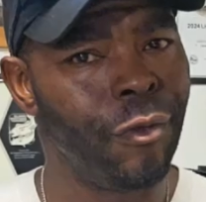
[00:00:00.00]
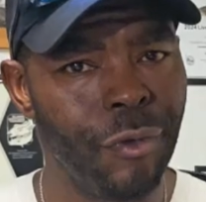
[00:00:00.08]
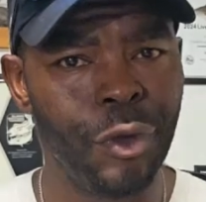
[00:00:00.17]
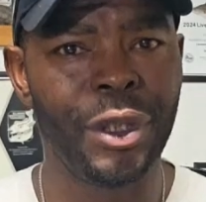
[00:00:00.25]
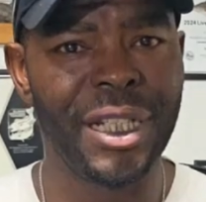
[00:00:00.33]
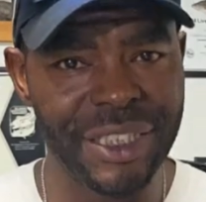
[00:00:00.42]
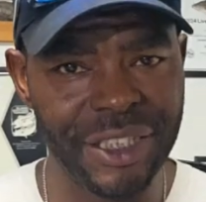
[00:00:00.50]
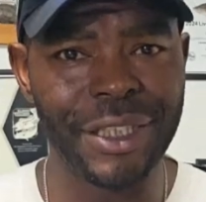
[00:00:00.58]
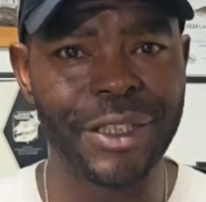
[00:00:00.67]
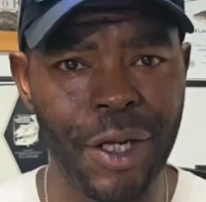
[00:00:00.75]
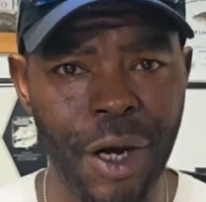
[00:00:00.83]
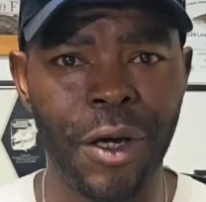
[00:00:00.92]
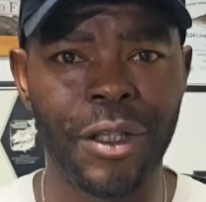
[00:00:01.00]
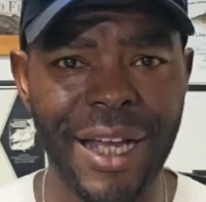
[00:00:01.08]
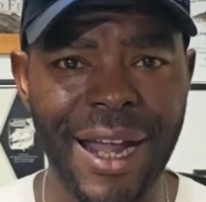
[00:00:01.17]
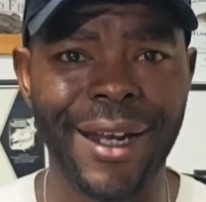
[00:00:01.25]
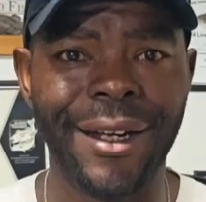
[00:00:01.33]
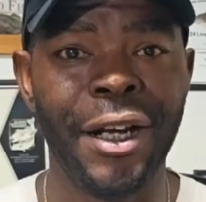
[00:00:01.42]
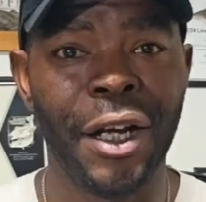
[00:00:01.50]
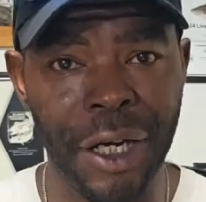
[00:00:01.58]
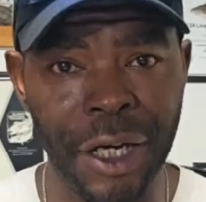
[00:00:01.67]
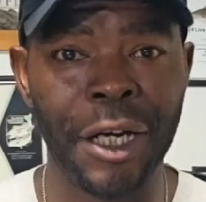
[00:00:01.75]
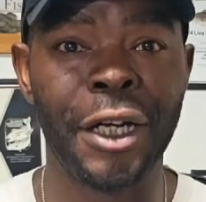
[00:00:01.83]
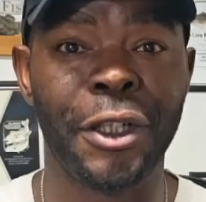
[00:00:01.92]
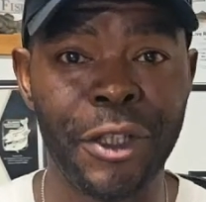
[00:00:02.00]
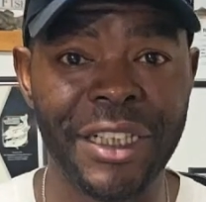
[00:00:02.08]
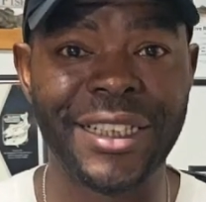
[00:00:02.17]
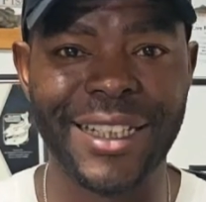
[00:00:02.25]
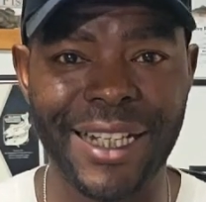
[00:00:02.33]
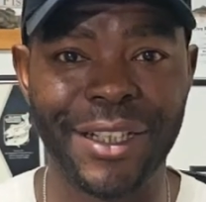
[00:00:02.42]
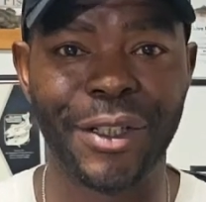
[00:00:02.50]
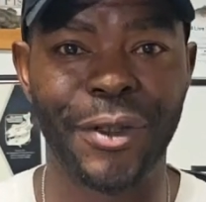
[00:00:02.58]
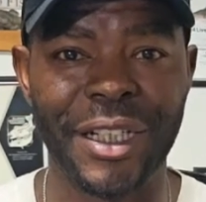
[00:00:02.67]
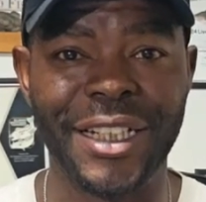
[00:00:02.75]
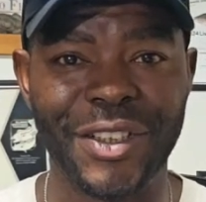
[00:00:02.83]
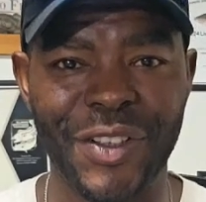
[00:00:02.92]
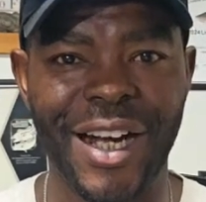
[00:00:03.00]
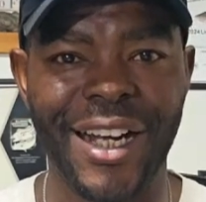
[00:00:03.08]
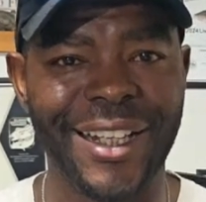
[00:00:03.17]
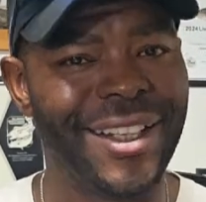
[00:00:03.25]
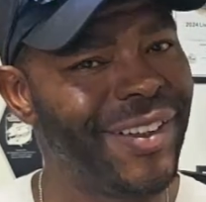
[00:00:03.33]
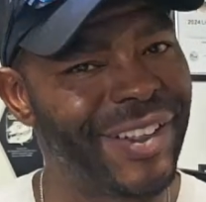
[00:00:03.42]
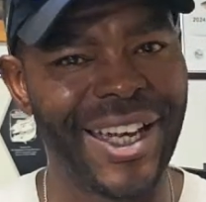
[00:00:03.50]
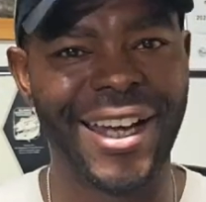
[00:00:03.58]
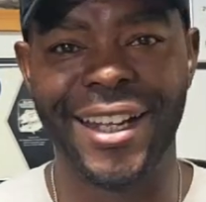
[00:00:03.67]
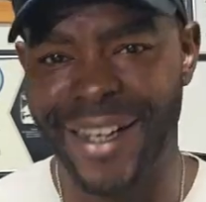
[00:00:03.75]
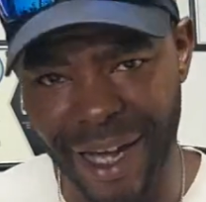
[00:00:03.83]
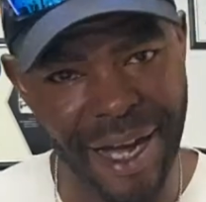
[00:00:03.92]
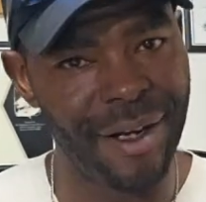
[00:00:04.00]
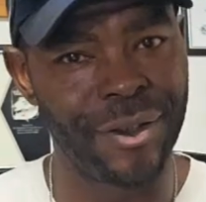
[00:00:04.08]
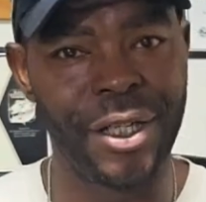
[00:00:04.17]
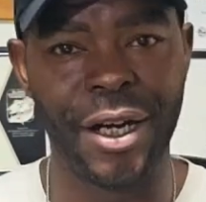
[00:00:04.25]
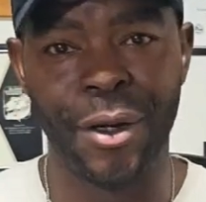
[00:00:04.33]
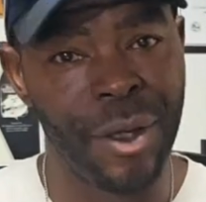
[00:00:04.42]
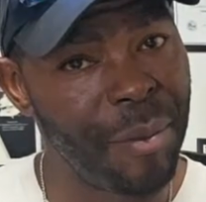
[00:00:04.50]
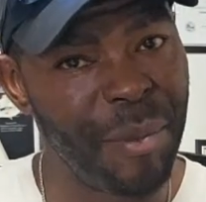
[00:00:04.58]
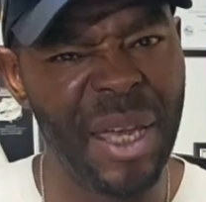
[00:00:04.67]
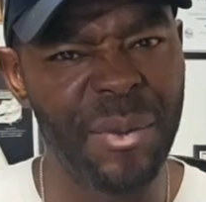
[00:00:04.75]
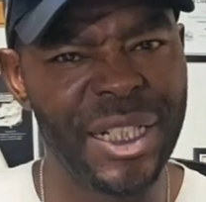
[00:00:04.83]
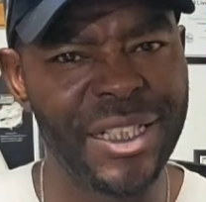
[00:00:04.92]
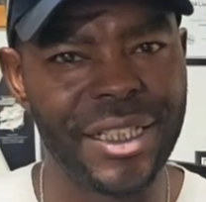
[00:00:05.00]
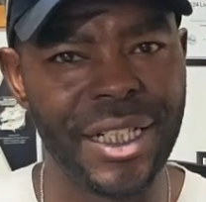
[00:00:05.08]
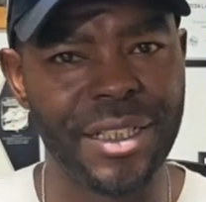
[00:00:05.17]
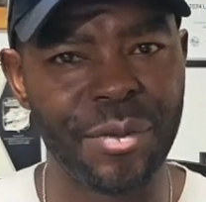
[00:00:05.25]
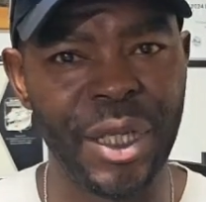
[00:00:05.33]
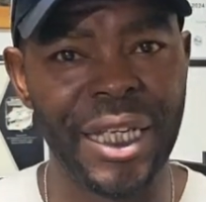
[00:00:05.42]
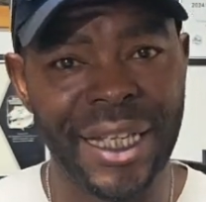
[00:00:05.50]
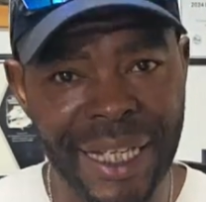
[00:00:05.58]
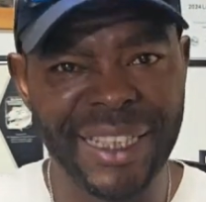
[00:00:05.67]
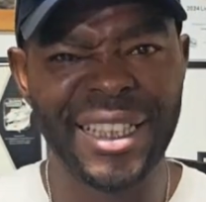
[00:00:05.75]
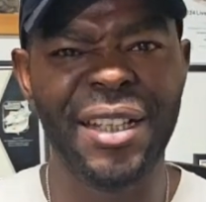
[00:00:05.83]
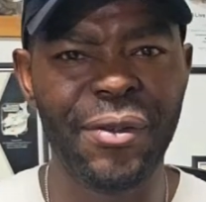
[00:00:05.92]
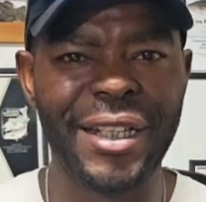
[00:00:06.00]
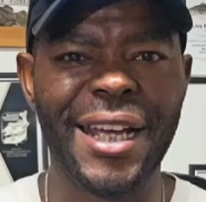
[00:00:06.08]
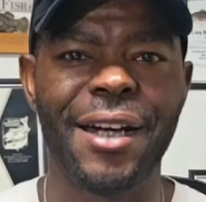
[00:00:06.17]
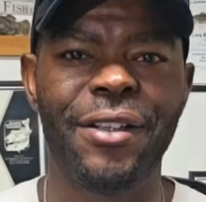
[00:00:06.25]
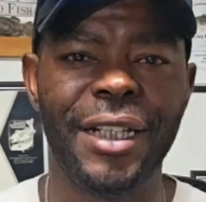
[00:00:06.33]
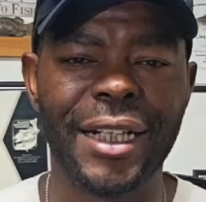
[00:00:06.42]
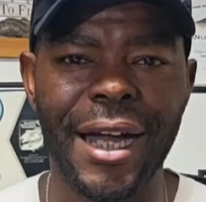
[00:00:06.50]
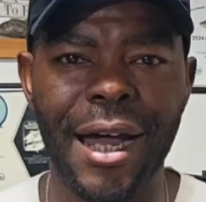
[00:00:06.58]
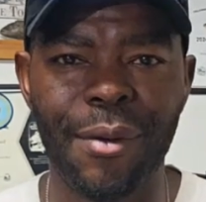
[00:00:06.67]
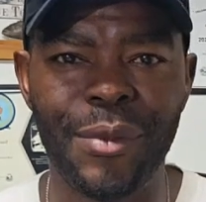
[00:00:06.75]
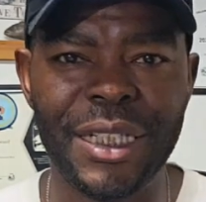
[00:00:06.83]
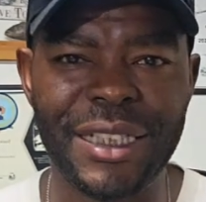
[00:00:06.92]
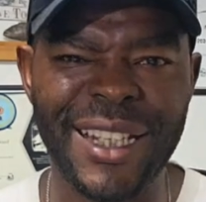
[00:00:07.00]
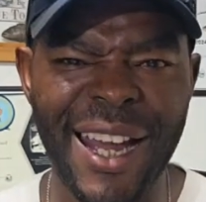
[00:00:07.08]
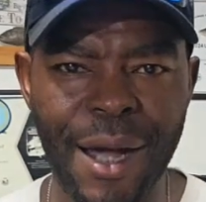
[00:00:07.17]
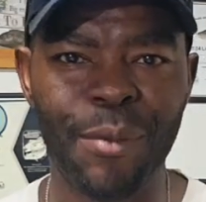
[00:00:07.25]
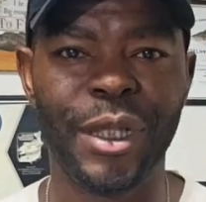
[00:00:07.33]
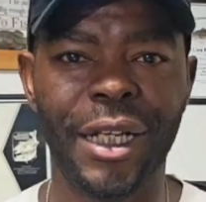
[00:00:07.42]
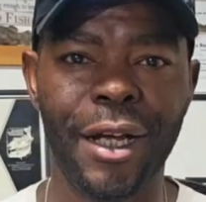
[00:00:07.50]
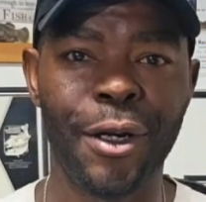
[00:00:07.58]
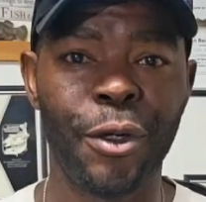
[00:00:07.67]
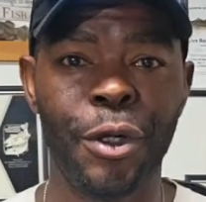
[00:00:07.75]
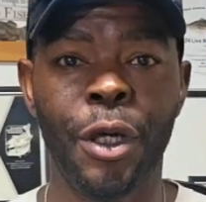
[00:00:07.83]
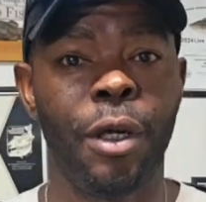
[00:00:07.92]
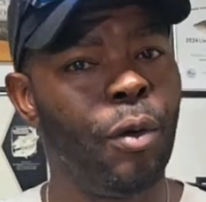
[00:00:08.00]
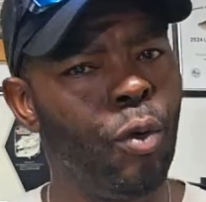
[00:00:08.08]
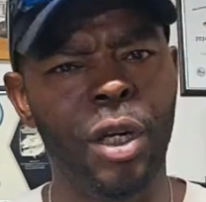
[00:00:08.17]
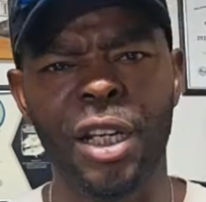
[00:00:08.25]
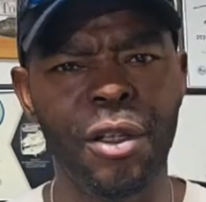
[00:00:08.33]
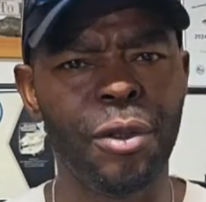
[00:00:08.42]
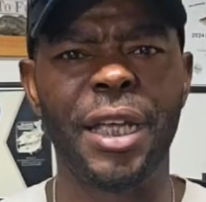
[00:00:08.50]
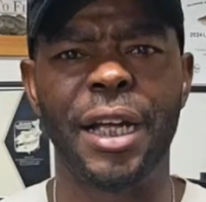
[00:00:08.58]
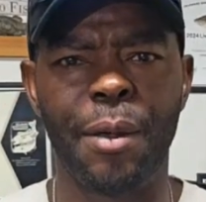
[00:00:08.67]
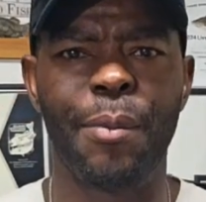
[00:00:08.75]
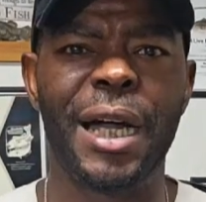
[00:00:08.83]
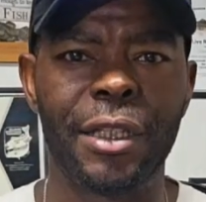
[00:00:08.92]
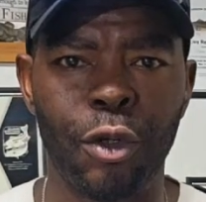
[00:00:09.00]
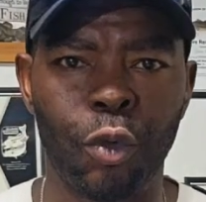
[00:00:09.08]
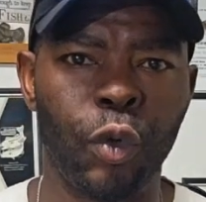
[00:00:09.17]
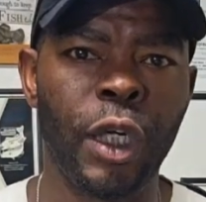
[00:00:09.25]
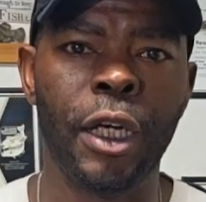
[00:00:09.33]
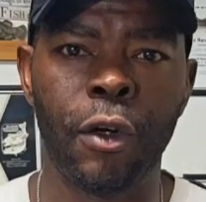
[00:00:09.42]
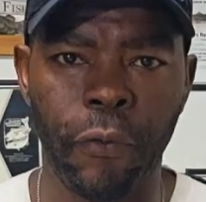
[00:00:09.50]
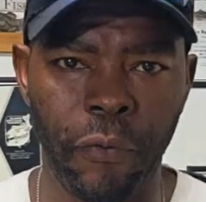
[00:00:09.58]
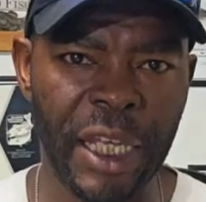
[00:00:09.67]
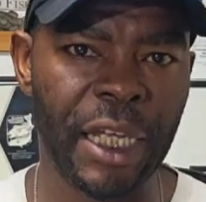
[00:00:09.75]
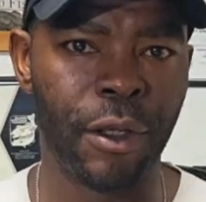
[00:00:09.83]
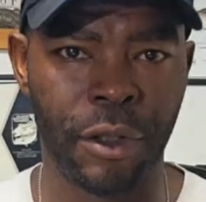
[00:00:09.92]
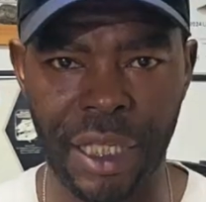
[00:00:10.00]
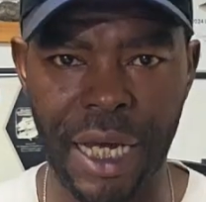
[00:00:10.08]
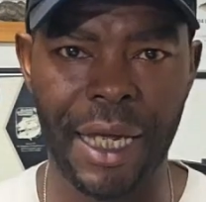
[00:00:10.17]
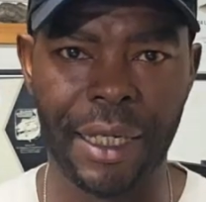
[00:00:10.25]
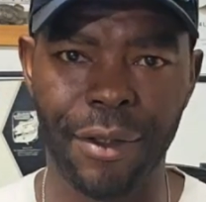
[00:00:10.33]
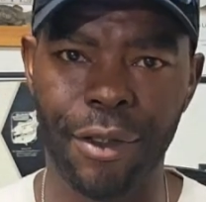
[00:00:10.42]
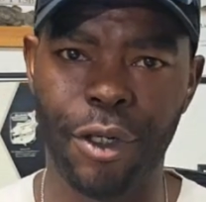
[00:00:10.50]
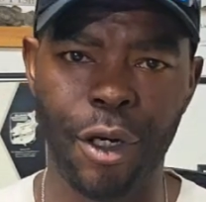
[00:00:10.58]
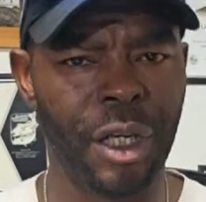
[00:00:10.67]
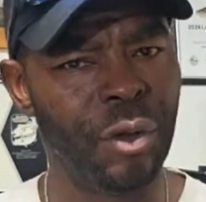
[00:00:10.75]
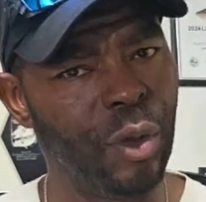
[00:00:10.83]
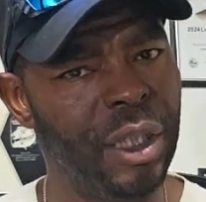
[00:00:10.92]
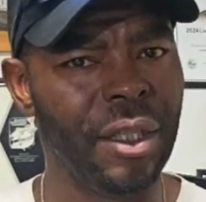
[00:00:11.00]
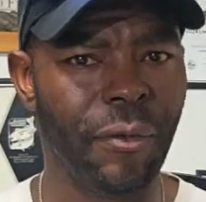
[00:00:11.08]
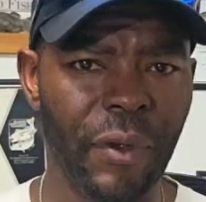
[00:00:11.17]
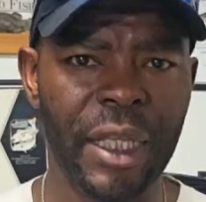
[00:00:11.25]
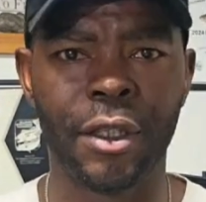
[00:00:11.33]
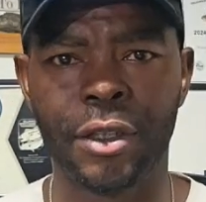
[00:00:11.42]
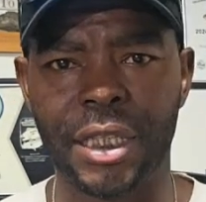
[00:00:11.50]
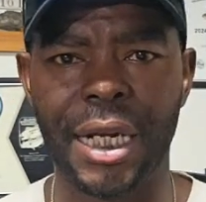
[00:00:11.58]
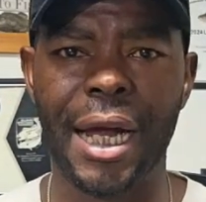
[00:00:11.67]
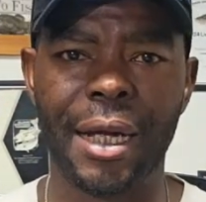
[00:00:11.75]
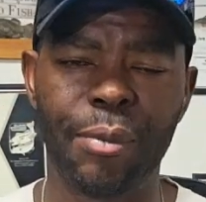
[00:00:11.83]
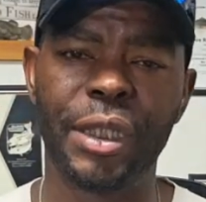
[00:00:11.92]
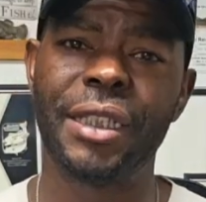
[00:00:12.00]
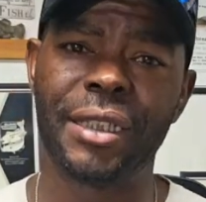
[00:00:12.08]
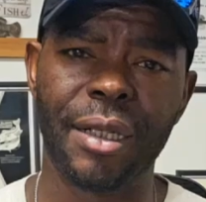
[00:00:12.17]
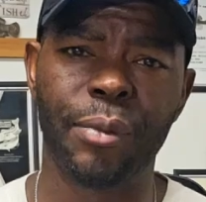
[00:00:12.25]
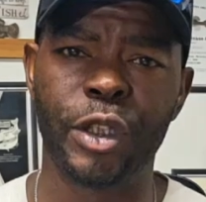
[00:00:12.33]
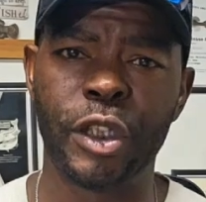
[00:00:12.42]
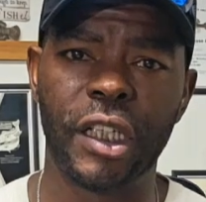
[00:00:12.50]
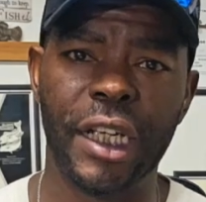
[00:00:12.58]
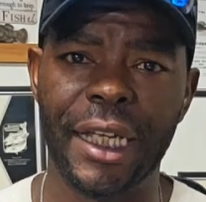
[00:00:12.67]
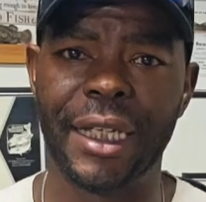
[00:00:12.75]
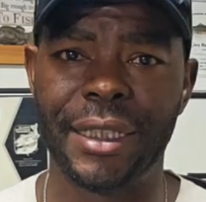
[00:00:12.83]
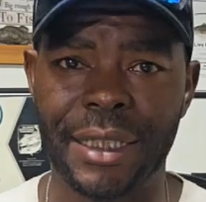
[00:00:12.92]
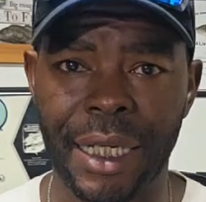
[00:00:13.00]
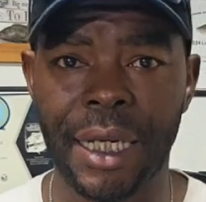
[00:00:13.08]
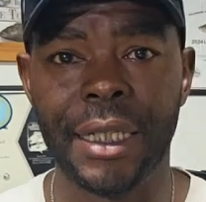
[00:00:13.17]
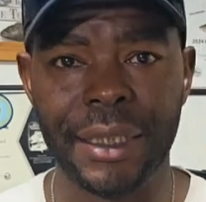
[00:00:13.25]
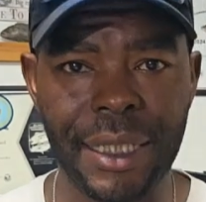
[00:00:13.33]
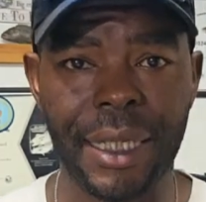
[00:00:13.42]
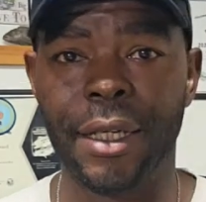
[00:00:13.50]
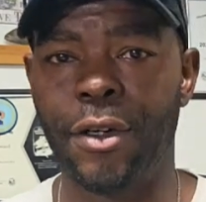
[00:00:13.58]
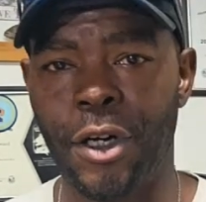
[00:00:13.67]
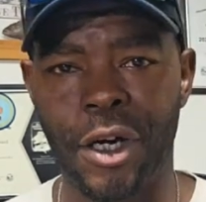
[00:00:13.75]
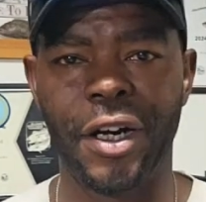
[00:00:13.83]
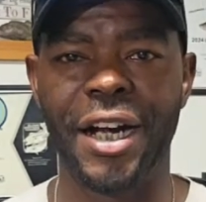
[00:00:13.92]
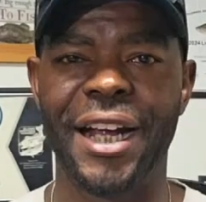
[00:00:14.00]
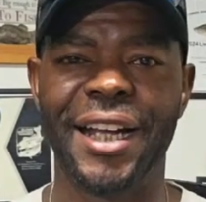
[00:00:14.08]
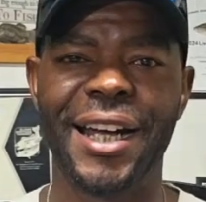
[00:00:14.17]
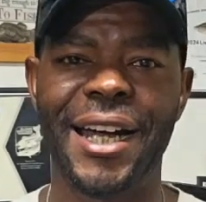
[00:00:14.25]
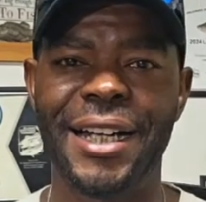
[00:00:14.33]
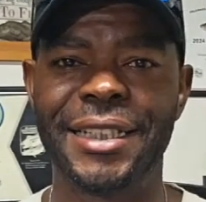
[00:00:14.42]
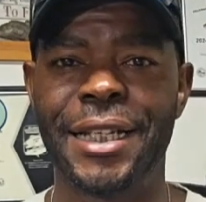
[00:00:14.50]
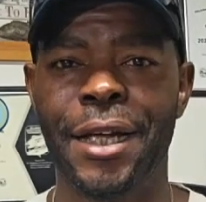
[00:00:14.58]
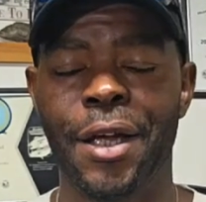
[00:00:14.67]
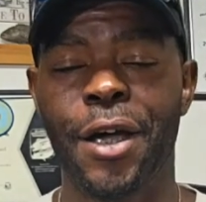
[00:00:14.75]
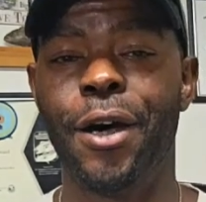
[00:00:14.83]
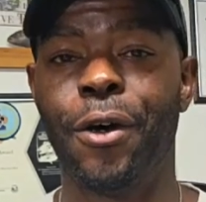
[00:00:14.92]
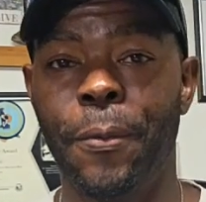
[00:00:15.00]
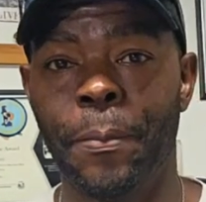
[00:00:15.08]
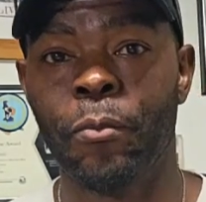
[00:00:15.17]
let's just call that 110 degrees, right? Okay, I don't know. Maybe it's just me. Leave it down in the comments down below. What do you think about the real feel thing? You know, it really feels like, but the temperature is deal. All right, guys? Oh,